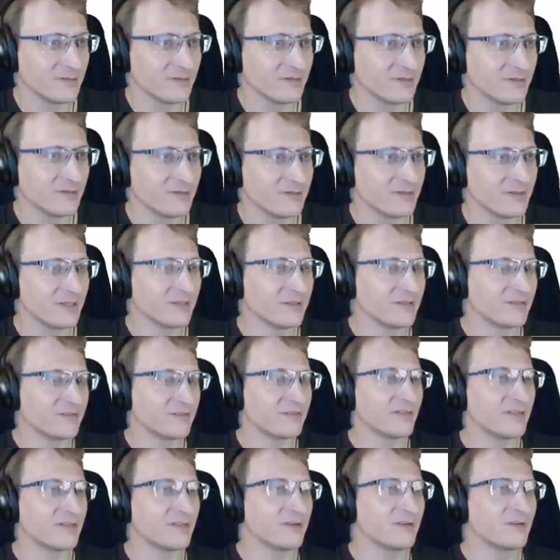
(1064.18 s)
then
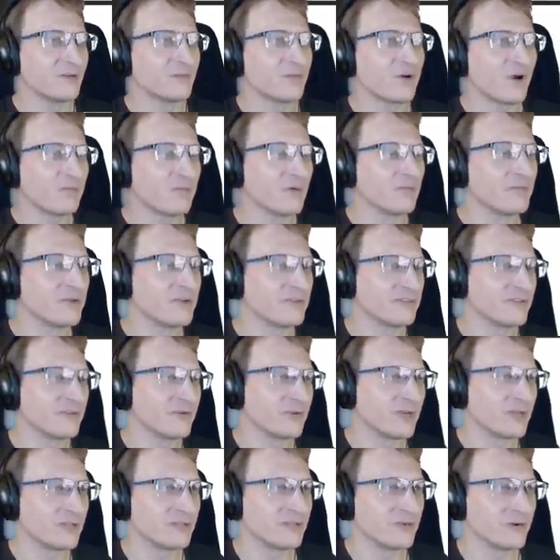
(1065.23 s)
CIG could probably still
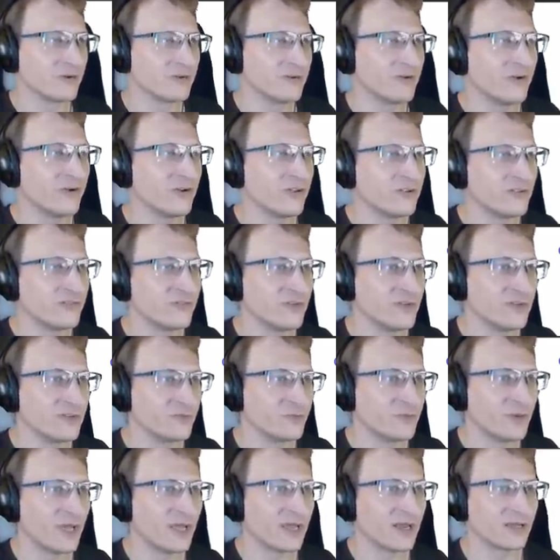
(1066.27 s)
get their attorney's fees
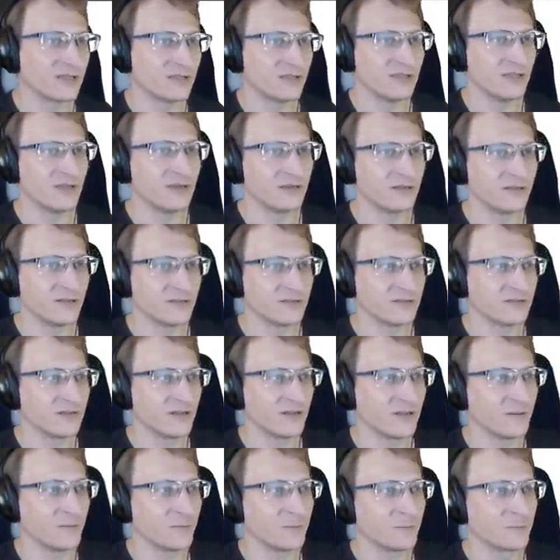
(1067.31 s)
back at the end of this
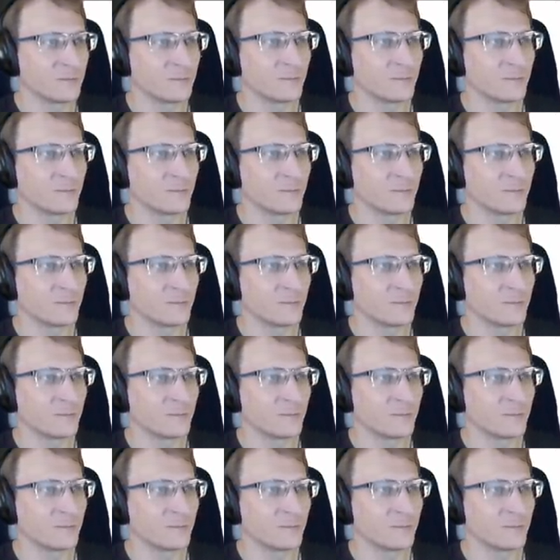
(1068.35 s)
thing.